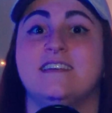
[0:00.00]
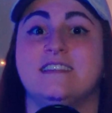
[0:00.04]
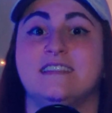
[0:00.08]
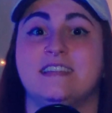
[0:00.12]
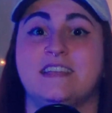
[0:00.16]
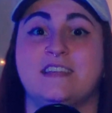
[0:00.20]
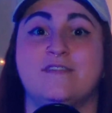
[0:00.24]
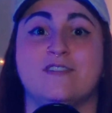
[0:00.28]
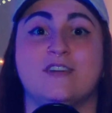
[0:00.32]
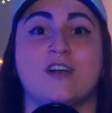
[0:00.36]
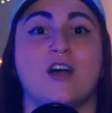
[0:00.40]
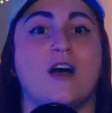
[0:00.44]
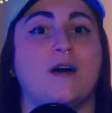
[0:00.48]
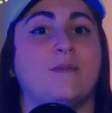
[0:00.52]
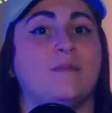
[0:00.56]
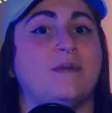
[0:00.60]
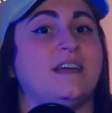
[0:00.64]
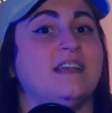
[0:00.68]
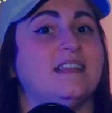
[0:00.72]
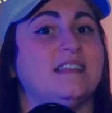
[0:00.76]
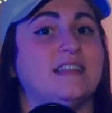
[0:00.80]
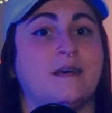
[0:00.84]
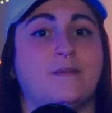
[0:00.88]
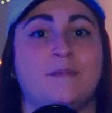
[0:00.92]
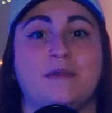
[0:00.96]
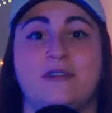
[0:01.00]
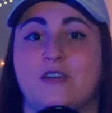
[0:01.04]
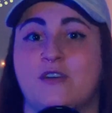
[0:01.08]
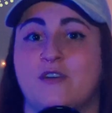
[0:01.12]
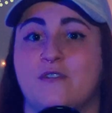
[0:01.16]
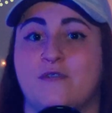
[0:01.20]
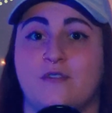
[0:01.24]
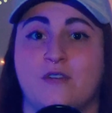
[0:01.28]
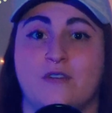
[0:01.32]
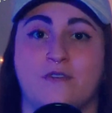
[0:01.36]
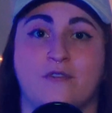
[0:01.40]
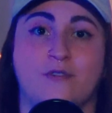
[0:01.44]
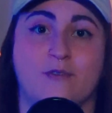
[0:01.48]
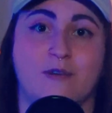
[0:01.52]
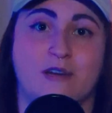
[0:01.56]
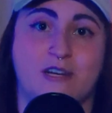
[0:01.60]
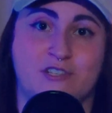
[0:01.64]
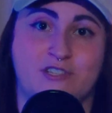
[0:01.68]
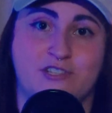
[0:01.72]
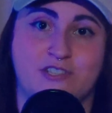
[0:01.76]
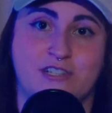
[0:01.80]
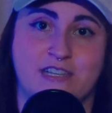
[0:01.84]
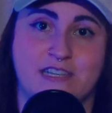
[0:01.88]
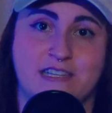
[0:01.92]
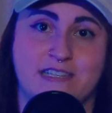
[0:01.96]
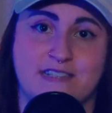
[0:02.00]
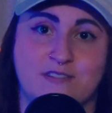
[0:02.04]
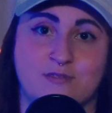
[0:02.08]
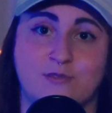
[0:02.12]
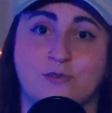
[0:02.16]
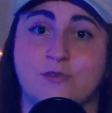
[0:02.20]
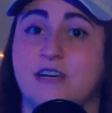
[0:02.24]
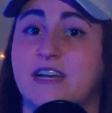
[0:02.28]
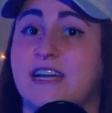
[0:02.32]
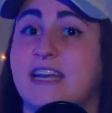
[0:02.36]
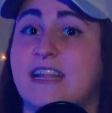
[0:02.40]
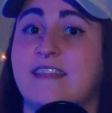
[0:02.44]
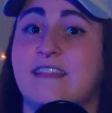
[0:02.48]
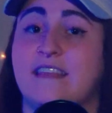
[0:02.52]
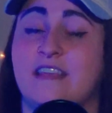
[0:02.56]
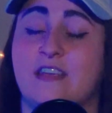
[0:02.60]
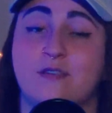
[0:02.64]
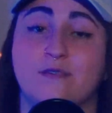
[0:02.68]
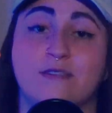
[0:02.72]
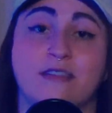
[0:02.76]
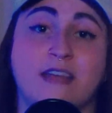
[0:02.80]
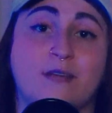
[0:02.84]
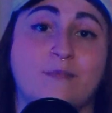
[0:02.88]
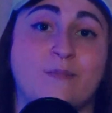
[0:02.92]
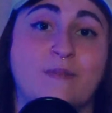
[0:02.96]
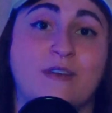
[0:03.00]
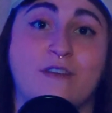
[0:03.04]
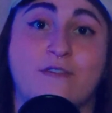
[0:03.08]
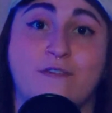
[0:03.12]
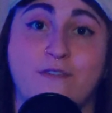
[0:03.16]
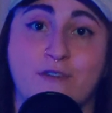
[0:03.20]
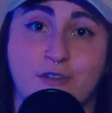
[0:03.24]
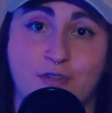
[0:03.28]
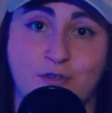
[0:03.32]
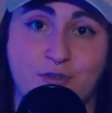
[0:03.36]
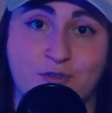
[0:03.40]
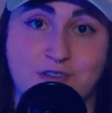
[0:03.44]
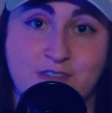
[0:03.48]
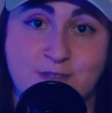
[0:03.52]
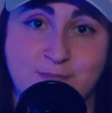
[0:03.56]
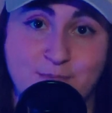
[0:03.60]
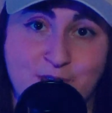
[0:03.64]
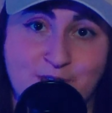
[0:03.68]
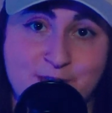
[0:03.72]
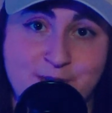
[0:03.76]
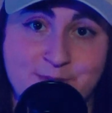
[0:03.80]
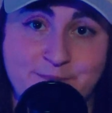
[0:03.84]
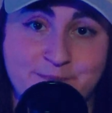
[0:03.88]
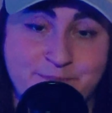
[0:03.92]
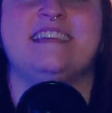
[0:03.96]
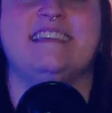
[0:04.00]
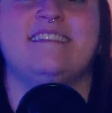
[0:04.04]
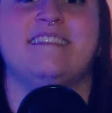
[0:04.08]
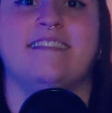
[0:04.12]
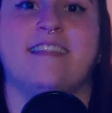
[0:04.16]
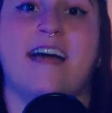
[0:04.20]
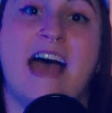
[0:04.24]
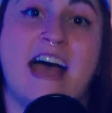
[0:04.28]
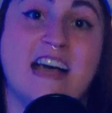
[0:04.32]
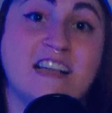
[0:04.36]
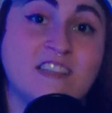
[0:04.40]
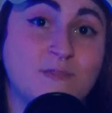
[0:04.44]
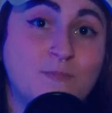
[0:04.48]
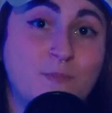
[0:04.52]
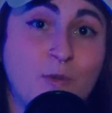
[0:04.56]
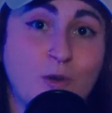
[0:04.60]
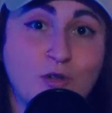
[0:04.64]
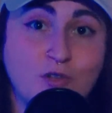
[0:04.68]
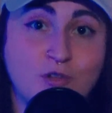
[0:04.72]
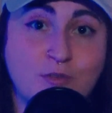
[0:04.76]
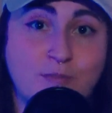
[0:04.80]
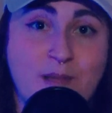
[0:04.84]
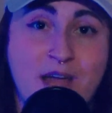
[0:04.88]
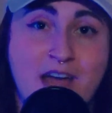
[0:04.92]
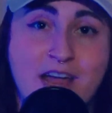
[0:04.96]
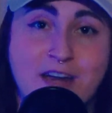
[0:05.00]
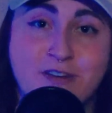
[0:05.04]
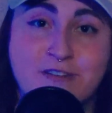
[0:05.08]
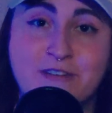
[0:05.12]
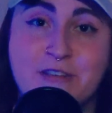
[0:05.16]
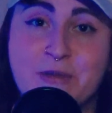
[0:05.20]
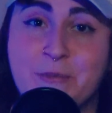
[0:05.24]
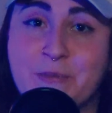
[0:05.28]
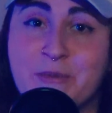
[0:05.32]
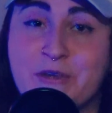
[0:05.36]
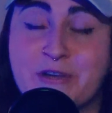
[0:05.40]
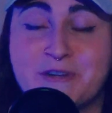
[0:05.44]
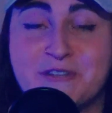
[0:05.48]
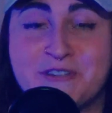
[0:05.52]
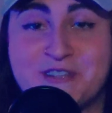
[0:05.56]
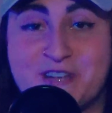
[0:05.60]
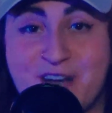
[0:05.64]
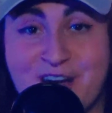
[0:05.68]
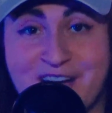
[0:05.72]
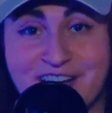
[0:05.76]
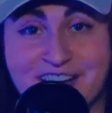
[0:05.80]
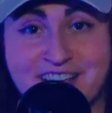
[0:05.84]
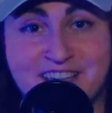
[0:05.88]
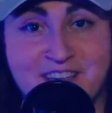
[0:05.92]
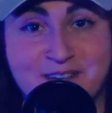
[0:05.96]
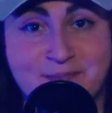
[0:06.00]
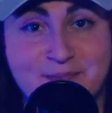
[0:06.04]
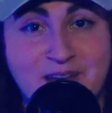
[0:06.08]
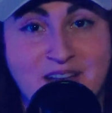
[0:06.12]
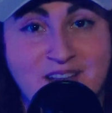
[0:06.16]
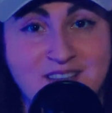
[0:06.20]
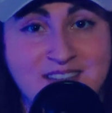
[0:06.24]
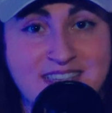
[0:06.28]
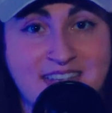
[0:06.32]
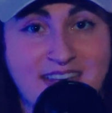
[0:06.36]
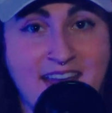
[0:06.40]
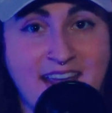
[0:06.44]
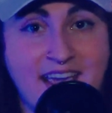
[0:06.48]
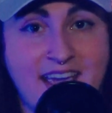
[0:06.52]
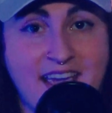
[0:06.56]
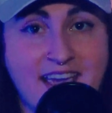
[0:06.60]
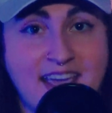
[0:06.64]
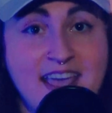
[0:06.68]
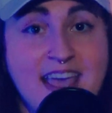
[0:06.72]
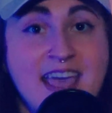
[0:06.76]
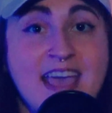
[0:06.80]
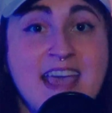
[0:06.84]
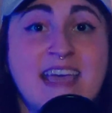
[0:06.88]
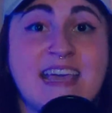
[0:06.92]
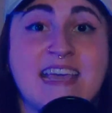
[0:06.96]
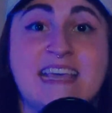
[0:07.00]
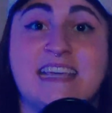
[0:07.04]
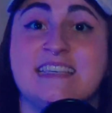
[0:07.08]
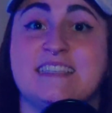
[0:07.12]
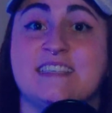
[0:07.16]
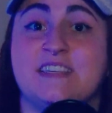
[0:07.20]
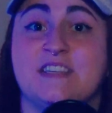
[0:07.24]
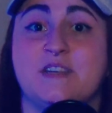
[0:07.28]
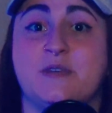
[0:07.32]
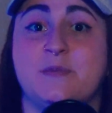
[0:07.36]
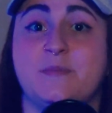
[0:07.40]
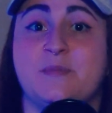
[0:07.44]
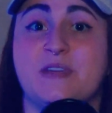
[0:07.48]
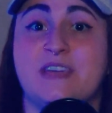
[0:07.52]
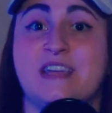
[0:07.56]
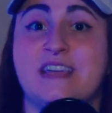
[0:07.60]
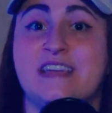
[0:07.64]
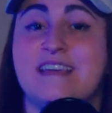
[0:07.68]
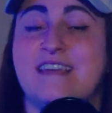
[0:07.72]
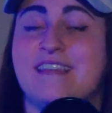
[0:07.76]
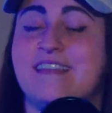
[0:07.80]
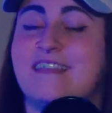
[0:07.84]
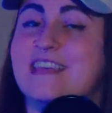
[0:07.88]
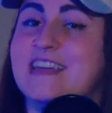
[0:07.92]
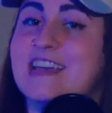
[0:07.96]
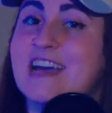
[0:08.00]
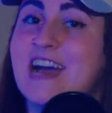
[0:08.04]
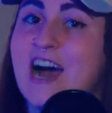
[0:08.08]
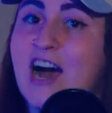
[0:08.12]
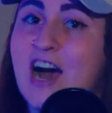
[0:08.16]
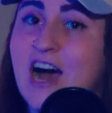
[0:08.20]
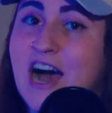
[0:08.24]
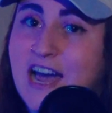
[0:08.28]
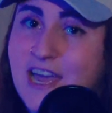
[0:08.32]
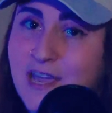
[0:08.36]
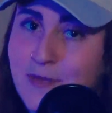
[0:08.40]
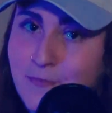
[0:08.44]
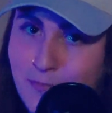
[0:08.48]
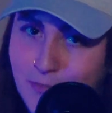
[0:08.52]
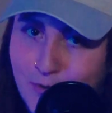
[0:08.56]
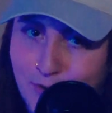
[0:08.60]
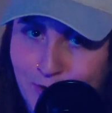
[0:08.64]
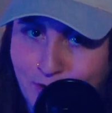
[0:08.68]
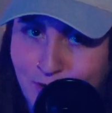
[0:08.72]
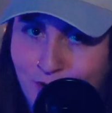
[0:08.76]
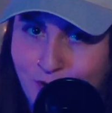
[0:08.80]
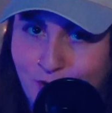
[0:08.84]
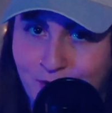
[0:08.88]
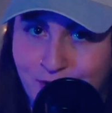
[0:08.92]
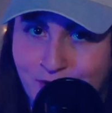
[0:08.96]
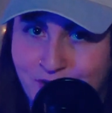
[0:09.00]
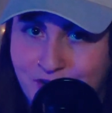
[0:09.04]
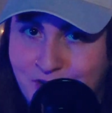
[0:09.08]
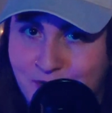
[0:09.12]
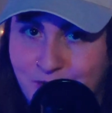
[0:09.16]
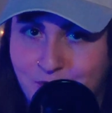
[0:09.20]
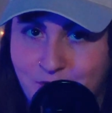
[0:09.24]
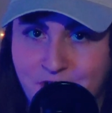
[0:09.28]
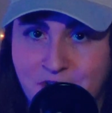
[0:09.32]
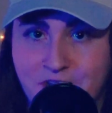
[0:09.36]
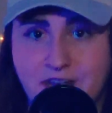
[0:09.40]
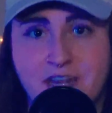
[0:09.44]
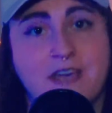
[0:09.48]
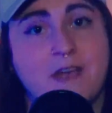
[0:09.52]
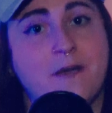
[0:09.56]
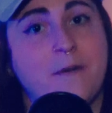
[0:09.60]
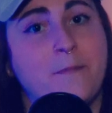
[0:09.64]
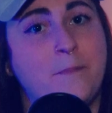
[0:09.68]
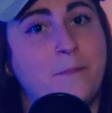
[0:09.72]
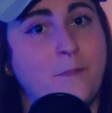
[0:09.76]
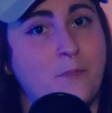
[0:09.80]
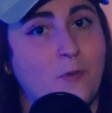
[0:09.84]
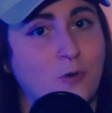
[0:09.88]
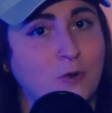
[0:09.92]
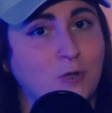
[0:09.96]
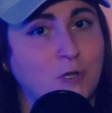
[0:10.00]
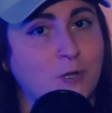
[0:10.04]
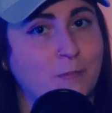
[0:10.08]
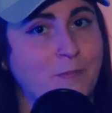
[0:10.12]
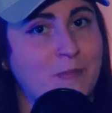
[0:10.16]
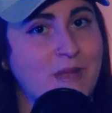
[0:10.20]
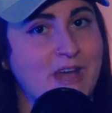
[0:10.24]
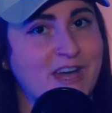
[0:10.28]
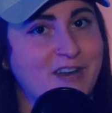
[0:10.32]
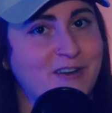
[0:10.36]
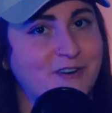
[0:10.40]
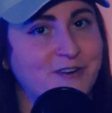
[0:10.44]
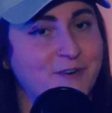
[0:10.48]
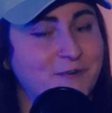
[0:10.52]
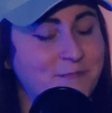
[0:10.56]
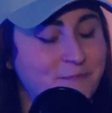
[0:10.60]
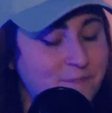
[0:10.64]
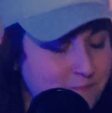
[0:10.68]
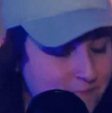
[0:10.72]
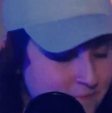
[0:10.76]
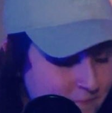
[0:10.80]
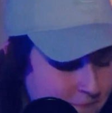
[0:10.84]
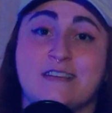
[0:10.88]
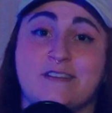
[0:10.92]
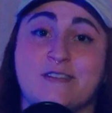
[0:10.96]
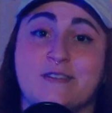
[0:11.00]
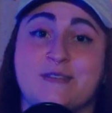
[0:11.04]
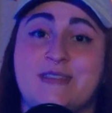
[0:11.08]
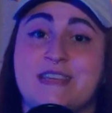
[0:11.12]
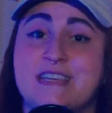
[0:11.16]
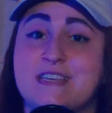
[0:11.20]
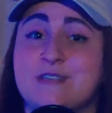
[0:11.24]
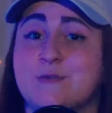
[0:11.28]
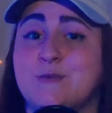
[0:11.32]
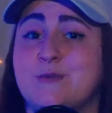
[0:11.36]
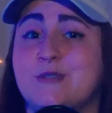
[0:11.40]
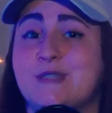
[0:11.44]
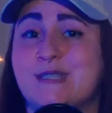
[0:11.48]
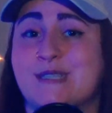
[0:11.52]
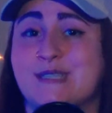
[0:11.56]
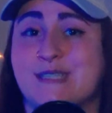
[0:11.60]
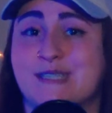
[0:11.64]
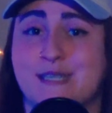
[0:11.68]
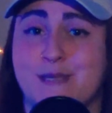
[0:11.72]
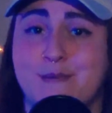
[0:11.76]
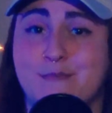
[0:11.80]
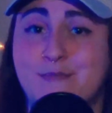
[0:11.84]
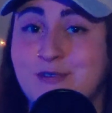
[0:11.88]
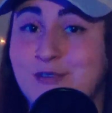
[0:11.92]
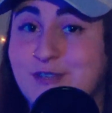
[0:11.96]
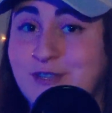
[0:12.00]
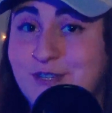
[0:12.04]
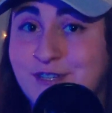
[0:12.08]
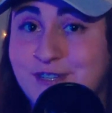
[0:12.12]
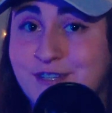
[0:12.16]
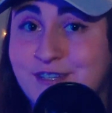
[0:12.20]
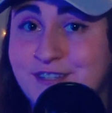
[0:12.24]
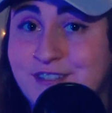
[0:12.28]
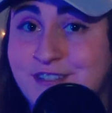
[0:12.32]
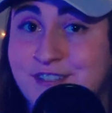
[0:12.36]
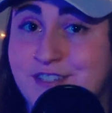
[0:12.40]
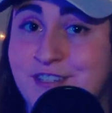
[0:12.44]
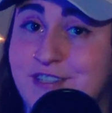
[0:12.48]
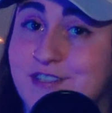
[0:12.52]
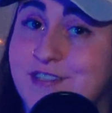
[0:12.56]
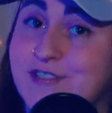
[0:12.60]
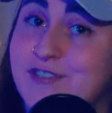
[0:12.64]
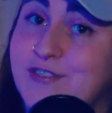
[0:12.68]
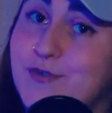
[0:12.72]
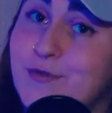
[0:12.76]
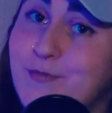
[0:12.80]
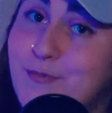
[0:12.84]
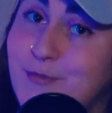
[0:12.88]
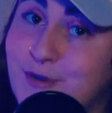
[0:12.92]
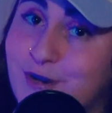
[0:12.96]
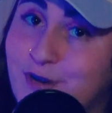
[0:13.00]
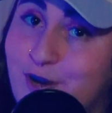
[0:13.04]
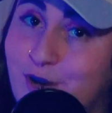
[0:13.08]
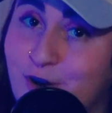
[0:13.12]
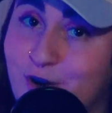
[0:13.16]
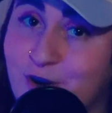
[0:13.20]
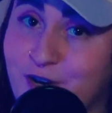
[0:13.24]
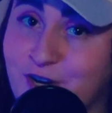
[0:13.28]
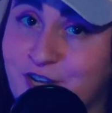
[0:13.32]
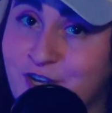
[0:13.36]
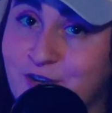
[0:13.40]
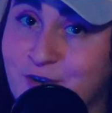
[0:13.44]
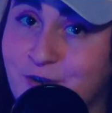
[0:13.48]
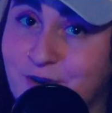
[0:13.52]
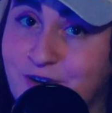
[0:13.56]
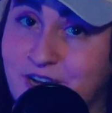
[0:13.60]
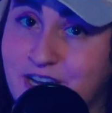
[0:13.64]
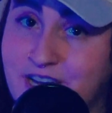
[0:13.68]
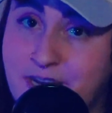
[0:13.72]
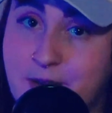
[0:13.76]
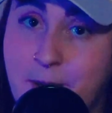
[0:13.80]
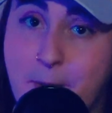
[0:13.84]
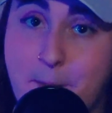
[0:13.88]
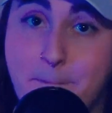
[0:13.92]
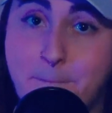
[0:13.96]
Leave a comment, let me know if you have questions or anything you'd like me to further explain. The last polar pattern that we are talking about today is going to be the hypercardioid polar pattern. Now this one's similar to supercardioid,